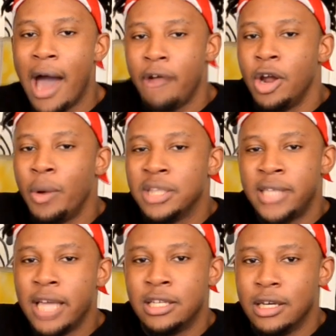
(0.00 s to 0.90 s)
I don't know what to
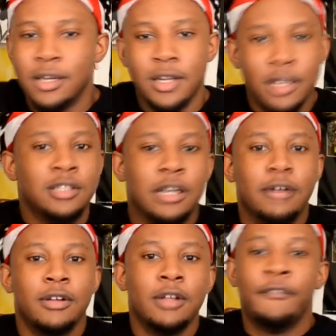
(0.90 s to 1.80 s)
say
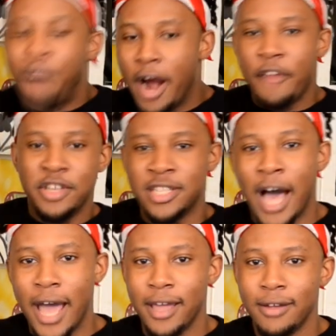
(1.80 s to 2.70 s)
to fire this
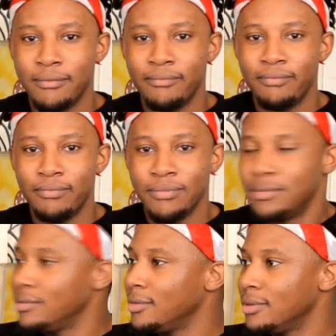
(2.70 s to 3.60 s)
guy.
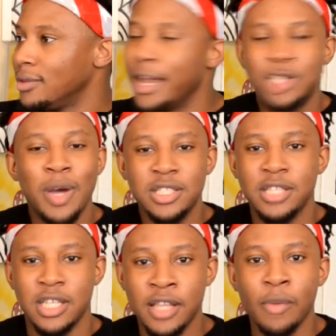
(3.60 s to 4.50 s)
The next question
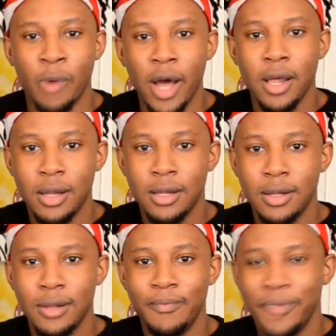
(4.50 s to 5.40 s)
is, and then what?
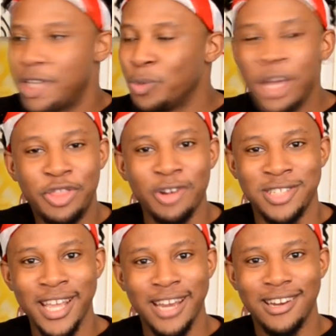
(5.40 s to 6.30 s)
It's week
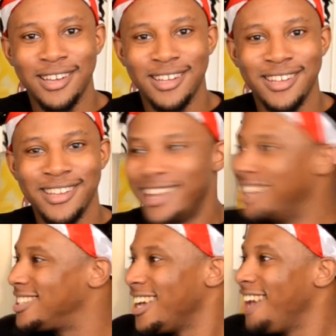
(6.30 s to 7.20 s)
13.
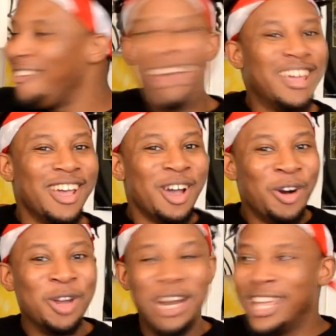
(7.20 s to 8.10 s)
It's who
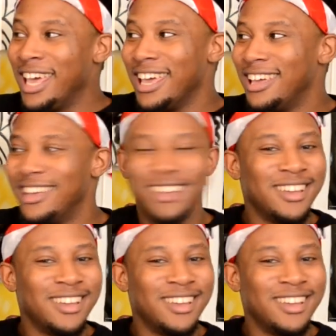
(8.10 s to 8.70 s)
are you going to get?